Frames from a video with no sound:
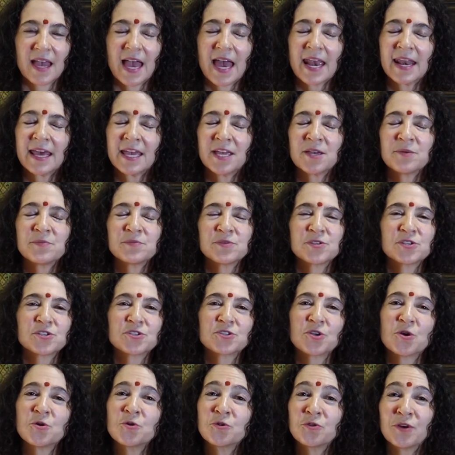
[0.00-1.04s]
And I am
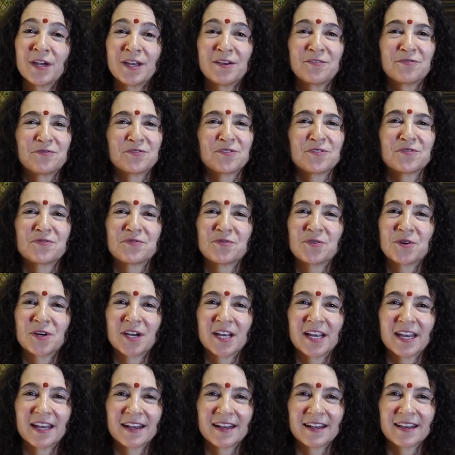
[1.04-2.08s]
so grateful for
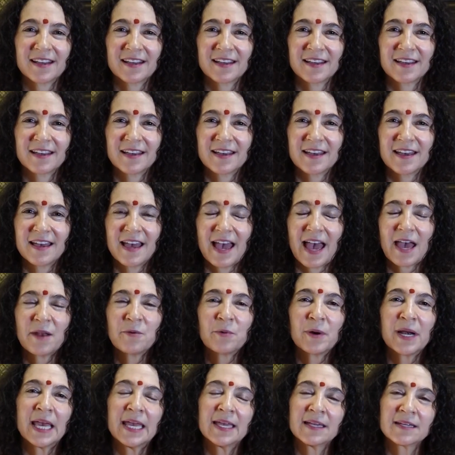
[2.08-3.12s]
it. And
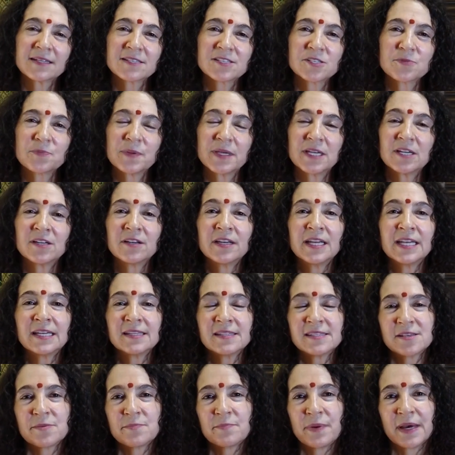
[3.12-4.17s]
when I
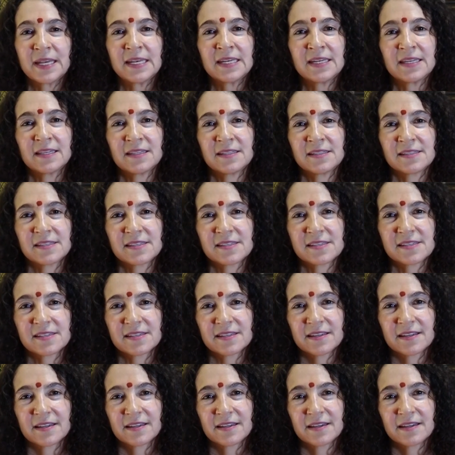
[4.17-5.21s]
experience abundance,
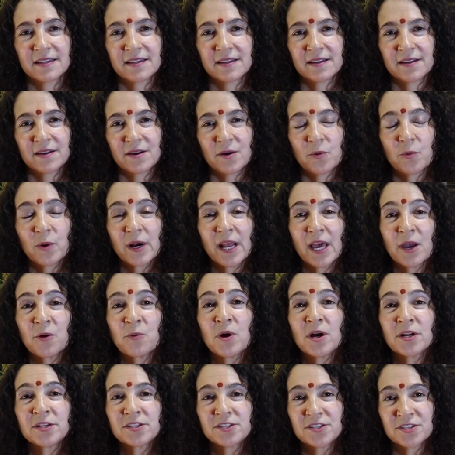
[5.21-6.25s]
what I
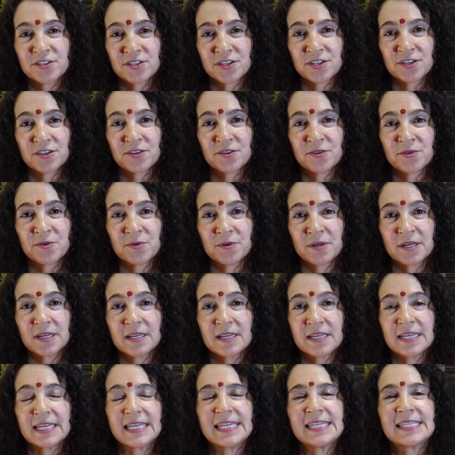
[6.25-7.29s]
want to do
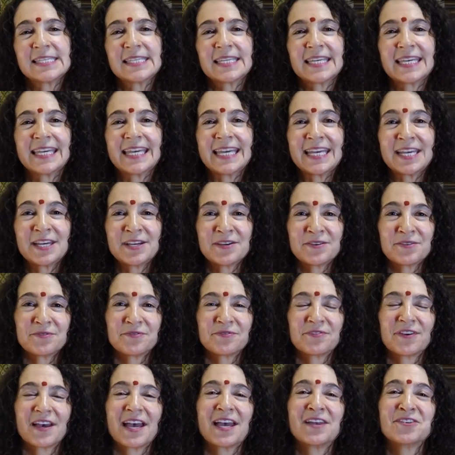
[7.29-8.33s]
is give
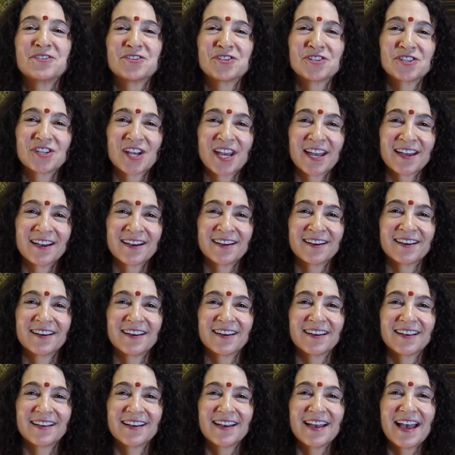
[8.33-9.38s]
and share.
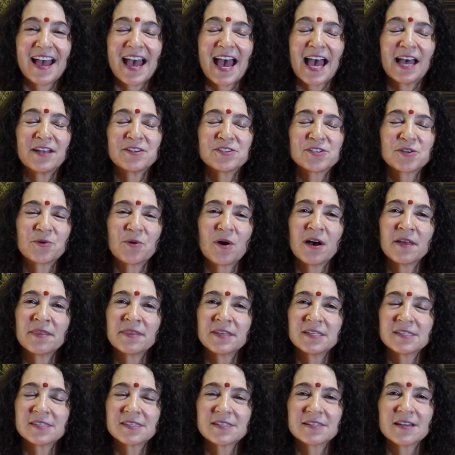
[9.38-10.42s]
And so on
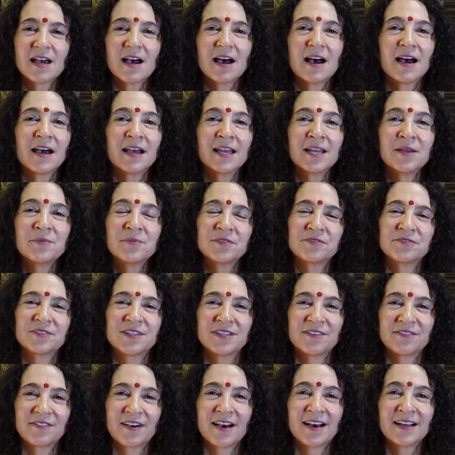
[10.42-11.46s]
this time of
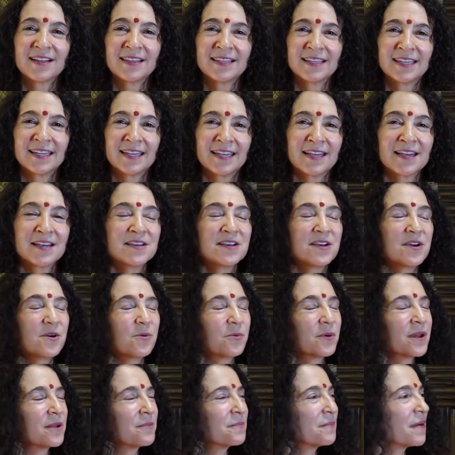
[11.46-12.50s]
Diwali,
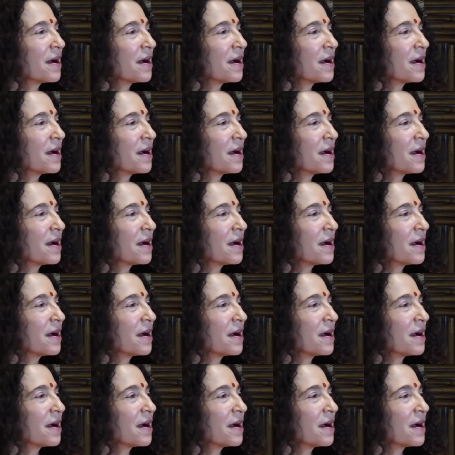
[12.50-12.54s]
when